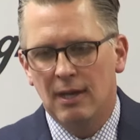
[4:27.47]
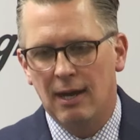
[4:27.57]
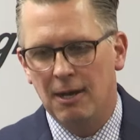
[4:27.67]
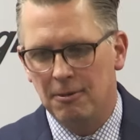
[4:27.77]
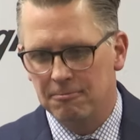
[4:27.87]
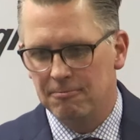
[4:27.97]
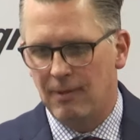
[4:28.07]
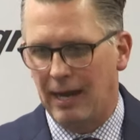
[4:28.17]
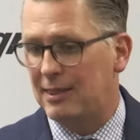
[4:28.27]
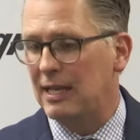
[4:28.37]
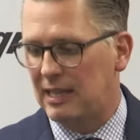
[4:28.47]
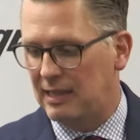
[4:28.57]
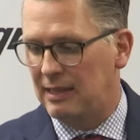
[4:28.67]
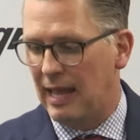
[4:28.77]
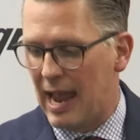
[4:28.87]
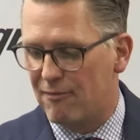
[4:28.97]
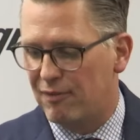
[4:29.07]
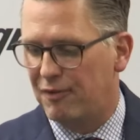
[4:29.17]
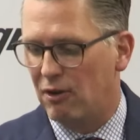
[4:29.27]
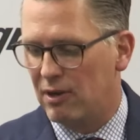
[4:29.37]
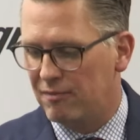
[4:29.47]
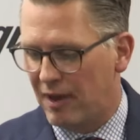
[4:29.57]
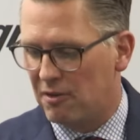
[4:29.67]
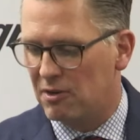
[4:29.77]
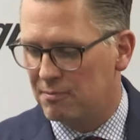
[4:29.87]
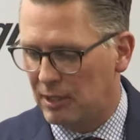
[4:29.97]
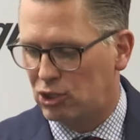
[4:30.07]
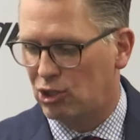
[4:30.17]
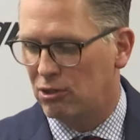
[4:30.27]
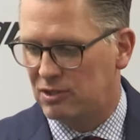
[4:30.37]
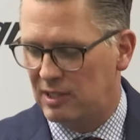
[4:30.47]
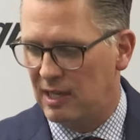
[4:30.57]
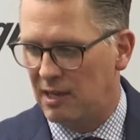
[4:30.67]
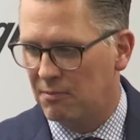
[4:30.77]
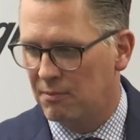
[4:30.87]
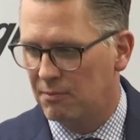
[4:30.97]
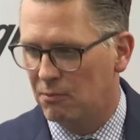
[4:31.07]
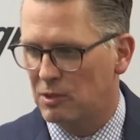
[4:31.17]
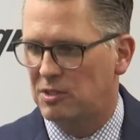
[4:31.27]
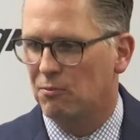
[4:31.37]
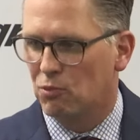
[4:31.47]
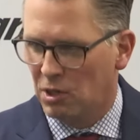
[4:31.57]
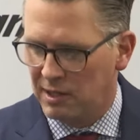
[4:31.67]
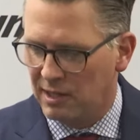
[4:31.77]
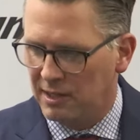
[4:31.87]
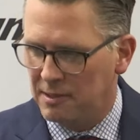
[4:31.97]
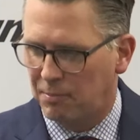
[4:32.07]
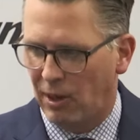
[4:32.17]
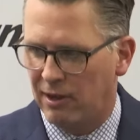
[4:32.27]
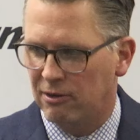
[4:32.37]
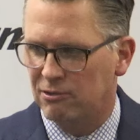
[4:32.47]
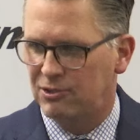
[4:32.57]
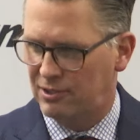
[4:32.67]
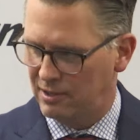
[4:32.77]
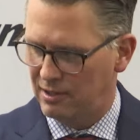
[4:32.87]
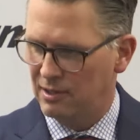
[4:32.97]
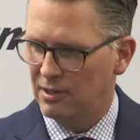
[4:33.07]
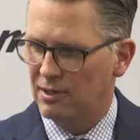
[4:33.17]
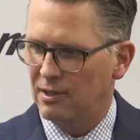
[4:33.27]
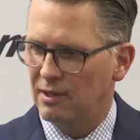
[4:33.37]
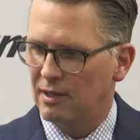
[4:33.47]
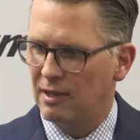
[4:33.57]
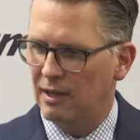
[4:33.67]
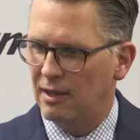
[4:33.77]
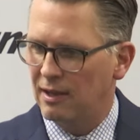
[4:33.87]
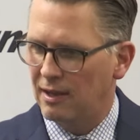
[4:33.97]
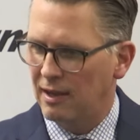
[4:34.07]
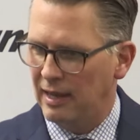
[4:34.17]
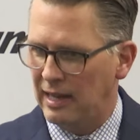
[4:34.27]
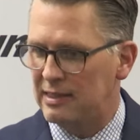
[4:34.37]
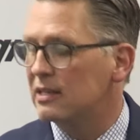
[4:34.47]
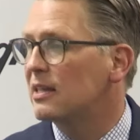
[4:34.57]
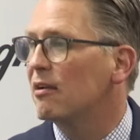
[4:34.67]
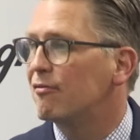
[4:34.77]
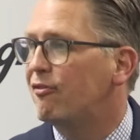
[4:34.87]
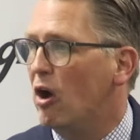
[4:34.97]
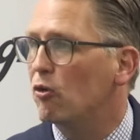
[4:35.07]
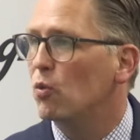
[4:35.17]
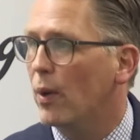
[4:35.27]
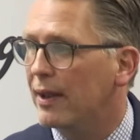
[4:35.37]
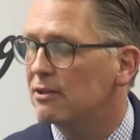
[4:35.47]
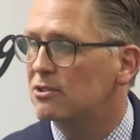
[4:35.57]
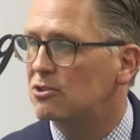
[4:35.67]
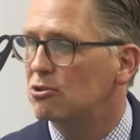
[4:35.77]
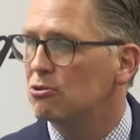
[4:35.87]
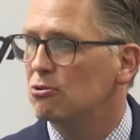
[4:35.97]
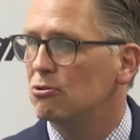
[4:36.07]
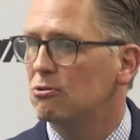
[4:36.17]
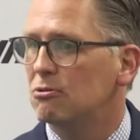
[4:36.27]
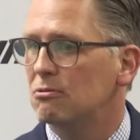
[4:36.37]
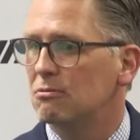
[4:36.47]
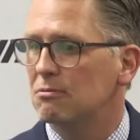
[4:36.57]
um, I think they have a very veteran, mature team with some really elite players. And I think they've found ways to